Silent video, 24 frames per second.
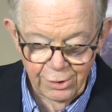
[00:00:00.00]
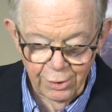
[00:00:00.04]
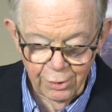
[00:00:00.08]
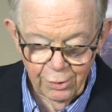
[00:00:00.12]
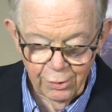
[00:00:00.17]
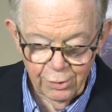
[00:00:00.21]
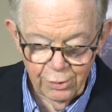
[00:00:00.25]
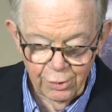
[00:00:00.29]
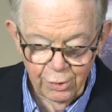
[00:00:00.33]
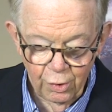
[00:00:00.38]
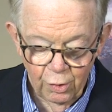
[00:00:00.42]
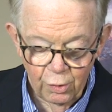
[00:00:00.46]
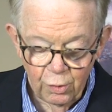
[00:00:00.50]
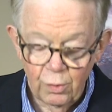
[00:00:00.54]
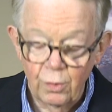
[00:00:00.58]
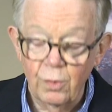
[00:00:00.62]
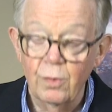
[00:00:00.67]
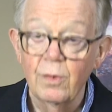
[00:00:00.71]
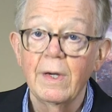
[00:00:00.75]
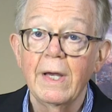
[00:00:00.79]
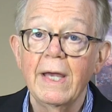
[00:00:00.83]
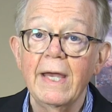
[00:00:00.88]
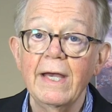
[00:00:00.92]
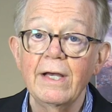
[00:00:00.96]
your
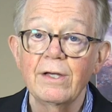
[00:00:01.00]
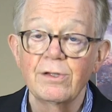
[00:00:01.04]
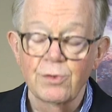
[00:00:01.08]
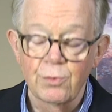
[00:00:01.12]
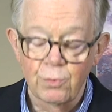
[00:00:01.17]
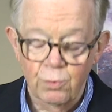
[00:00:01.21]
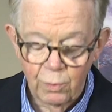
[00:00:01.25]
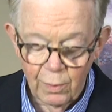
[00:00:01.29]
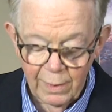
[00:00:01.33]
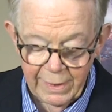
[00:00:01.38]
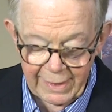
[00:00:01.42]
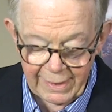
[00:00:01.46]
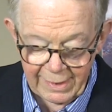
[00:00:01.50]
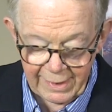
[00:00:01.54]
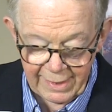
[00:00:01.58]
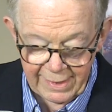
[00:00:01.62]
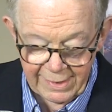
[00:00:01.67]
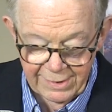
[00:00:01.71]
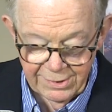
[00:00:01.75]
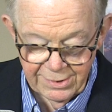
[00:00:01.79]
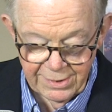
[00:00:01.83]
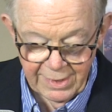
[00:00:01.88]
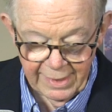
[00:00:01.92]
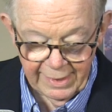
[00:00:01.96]
goal is
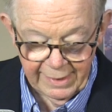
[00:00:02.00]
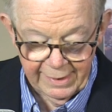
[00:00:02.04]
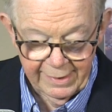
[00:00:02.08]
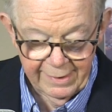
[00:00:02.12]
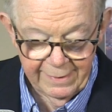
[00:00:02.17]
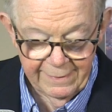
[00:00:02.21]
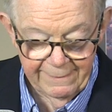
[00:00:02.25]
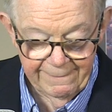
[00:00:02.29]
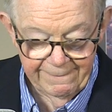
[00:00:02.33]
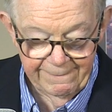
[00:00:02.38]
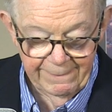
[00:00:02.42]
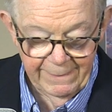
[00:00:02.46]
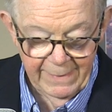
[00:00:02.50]
realistic.